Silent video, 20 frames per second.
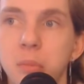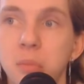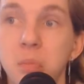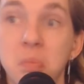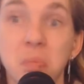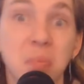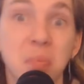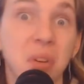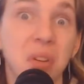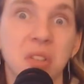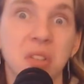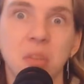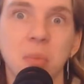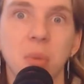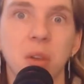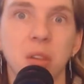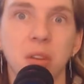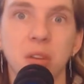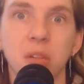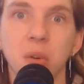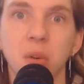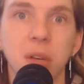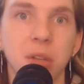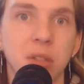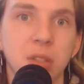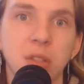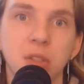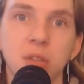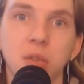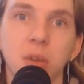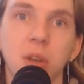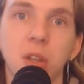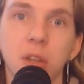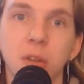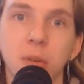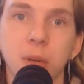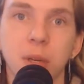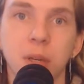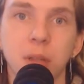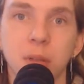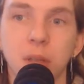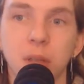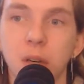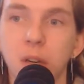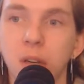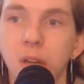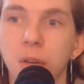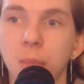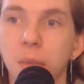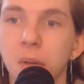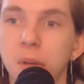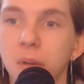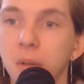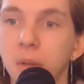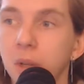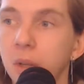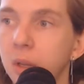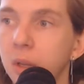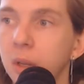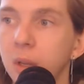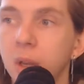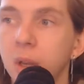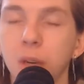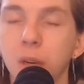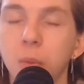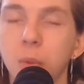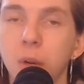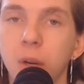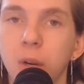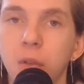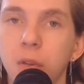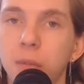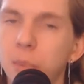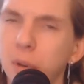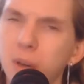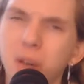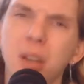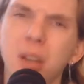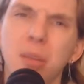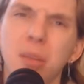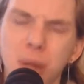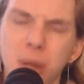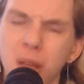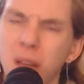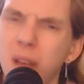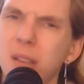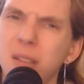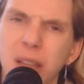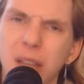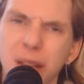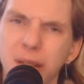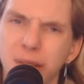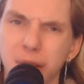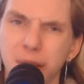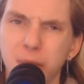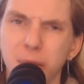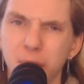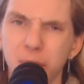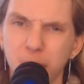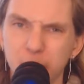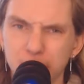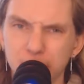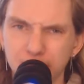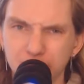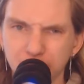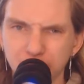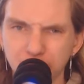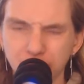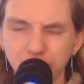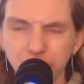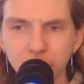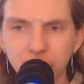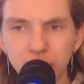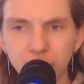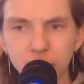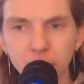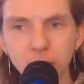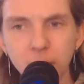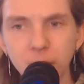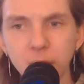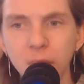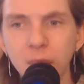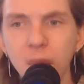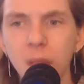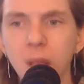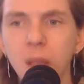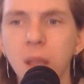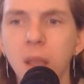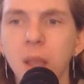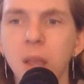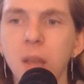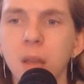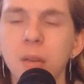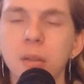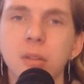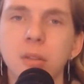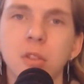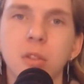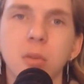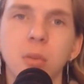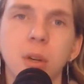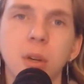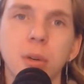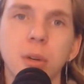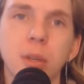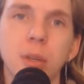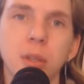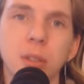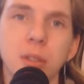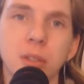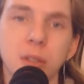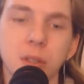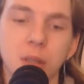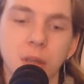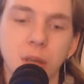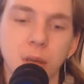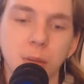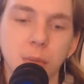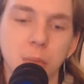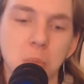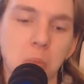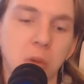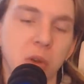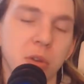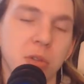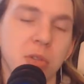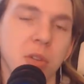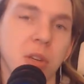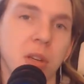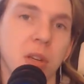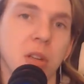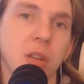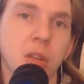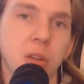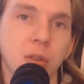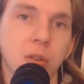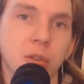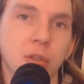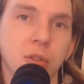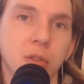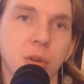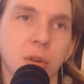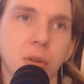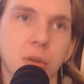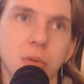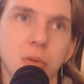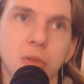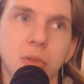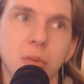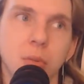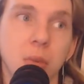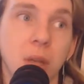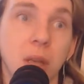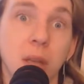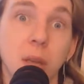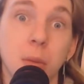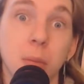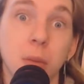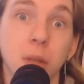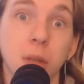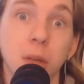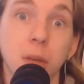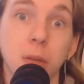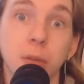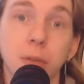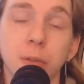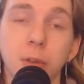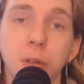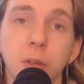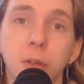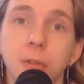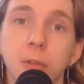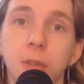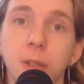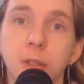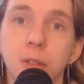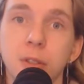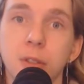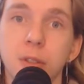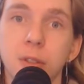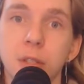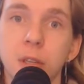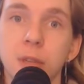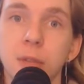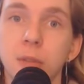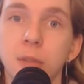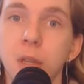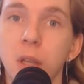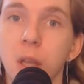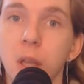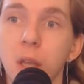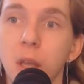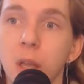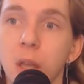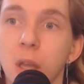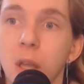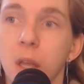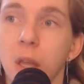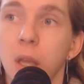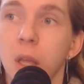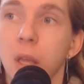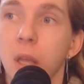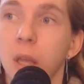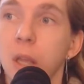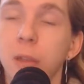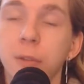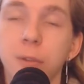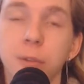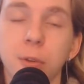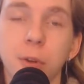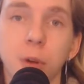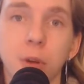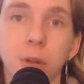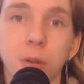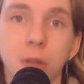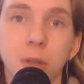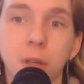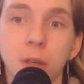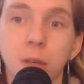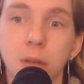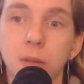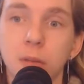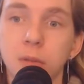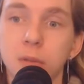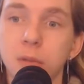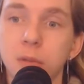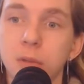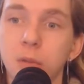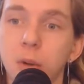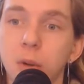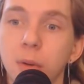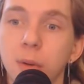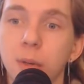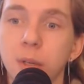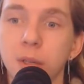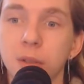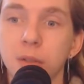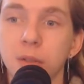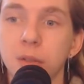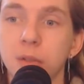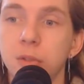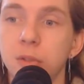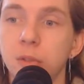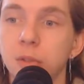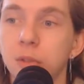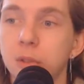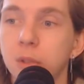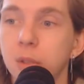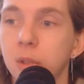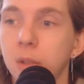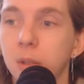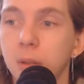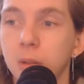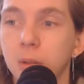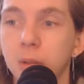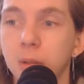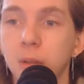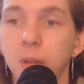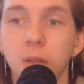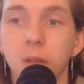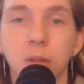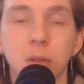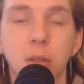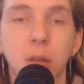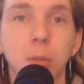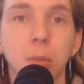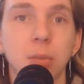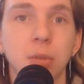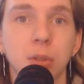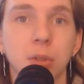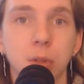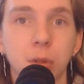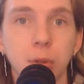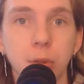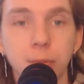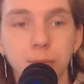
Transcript: bring some other crazy trailer out that I'm unaware of, but I doubt they will. And Square Enix most likely going to show some gameplay of Final Fantasy VII. If not, then Square Enix is just another dump show.